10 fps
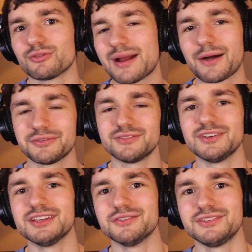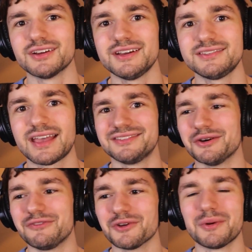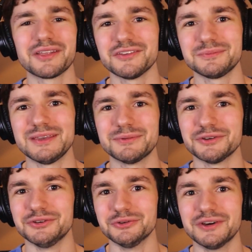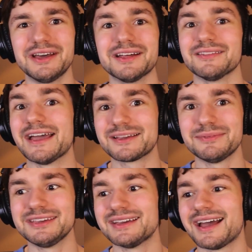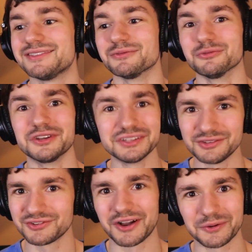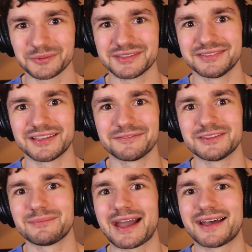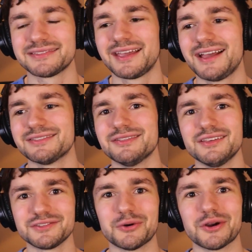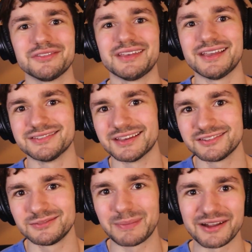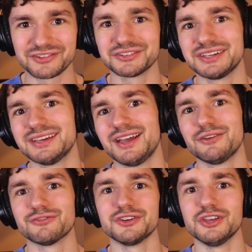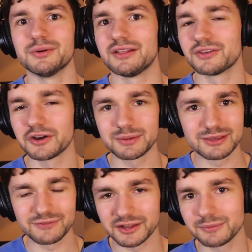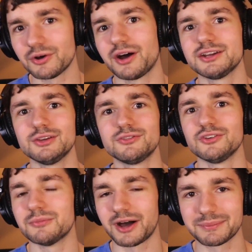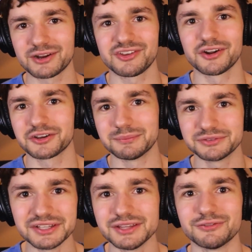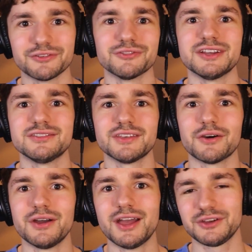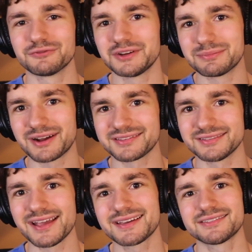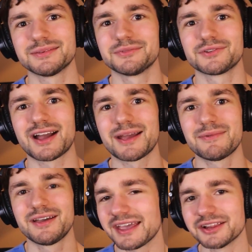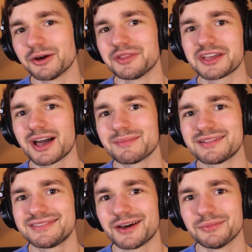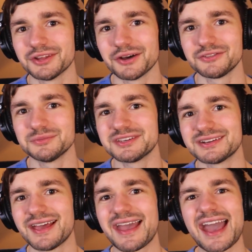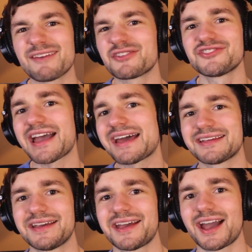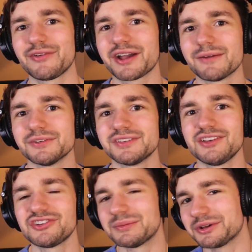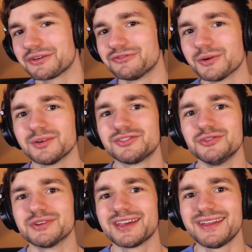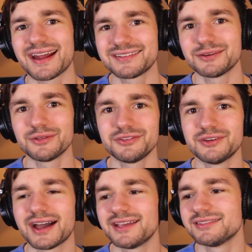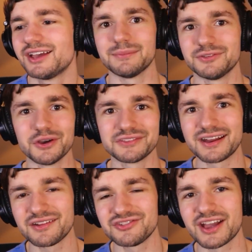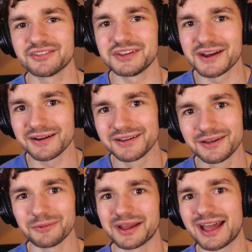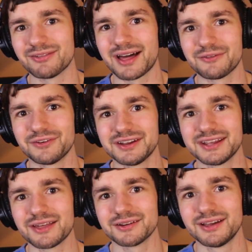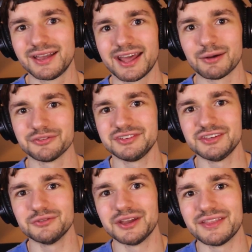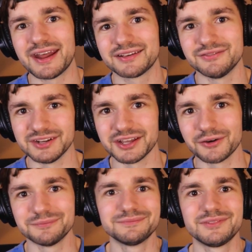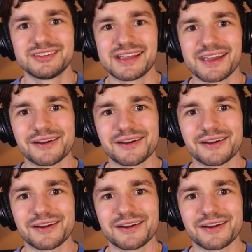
throughout this video series. So if you're one of those people who, like me, has really struggled with this stuff in the past, then this course is especially for you. And it's all gonna be available on YouTube on my channel completely for free. So feel free to press like, subscribe, say hello in the comments down below so we can have a chat, have a conversation. I'm looking forward to connecting with you guys. I'm so excited that you guys are here. We're gonna have a lot of fun together, and I will see you in the next video. Take